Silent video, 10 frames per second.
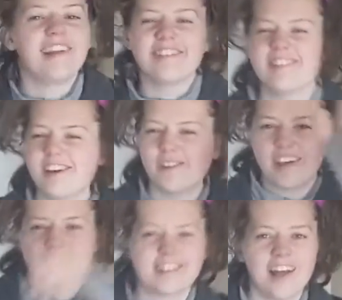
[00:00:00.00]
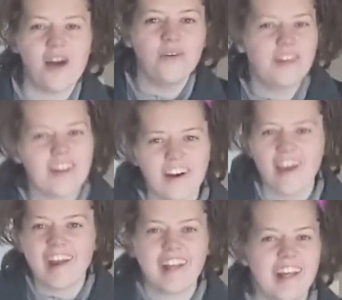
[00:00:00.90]
You're doing so
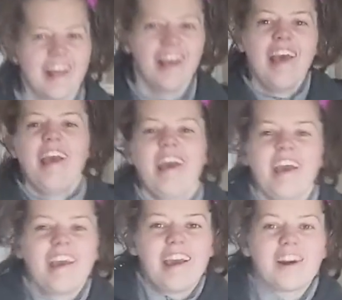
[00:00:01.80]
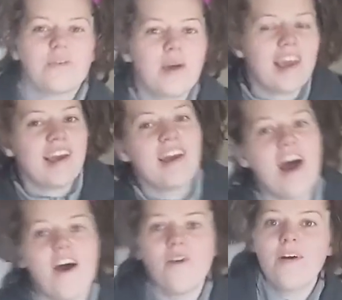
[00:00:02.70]
good. Here we
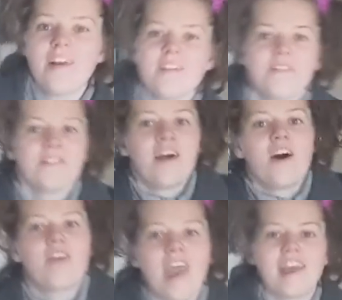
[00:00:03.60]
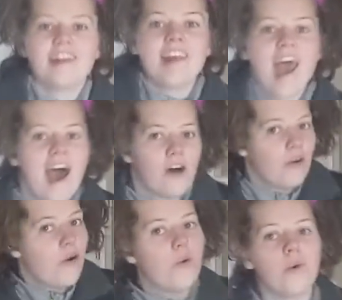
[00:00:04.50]
go. Okay,
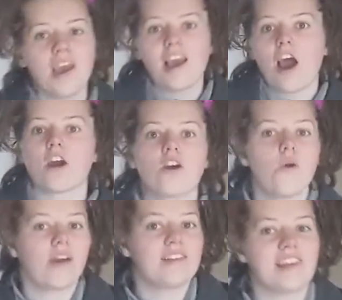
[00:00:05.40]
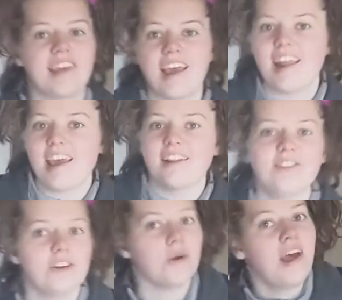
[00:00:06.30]
now we are going to get
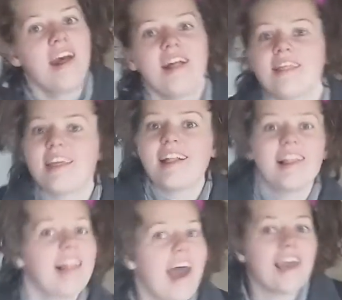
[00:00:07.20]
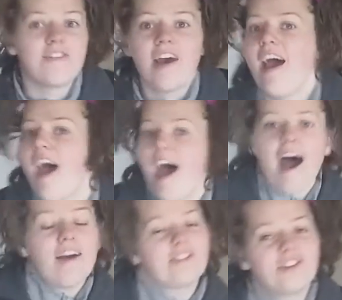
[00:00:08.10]
into the life
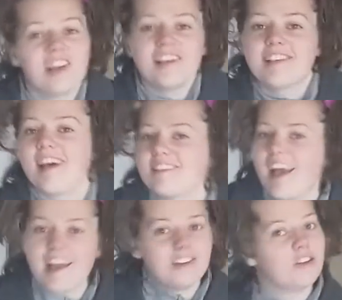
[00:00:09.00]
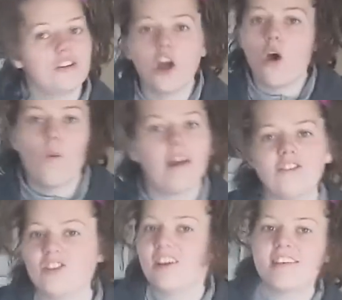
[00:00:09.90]
of Jesus. And you know what
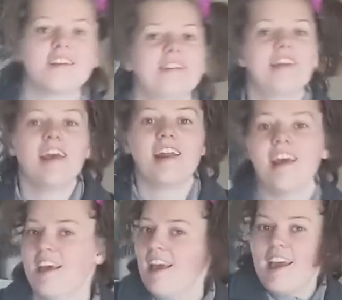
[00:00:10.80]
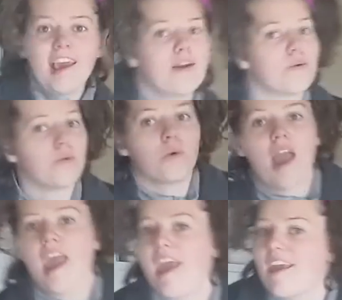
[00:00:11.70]
Jesus did? He
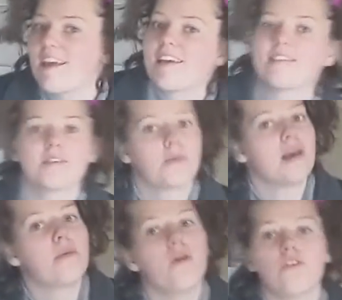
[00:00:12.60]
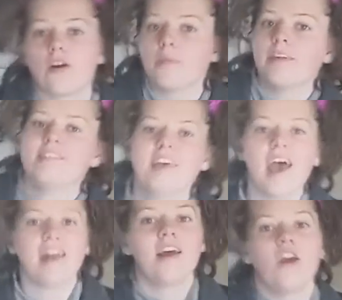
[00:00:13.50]
raised people from the
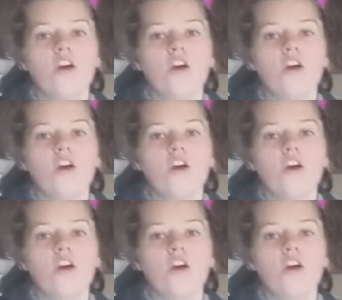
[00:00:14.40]
dead.